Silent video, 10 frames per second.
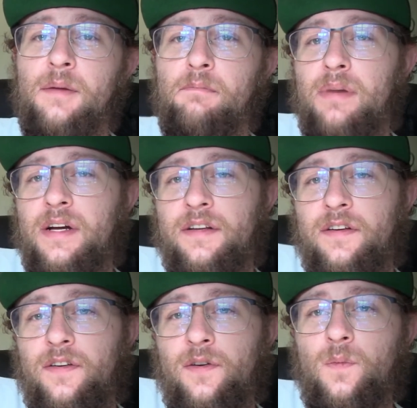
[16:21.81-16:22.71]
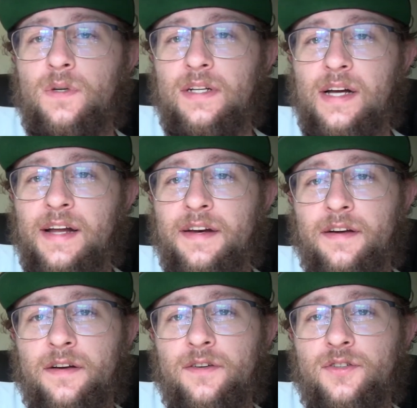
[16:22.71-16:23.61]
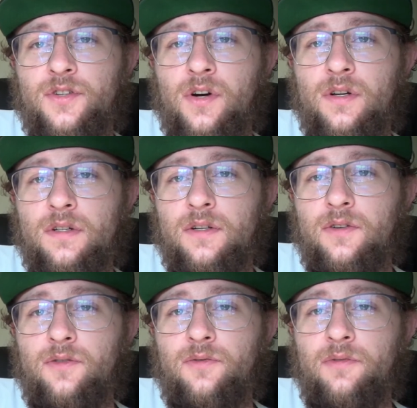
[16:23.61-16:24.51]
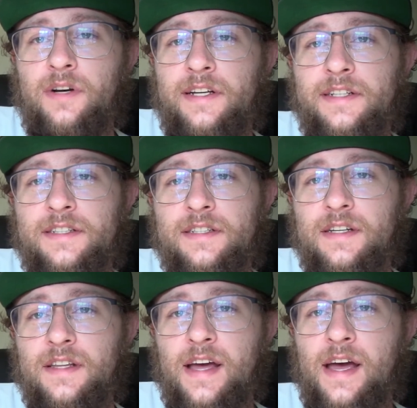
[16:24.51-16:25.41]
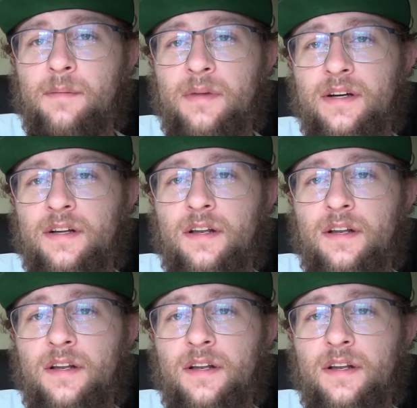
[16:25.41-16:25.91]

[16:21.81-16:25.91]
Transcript: but you will under control release the hammer,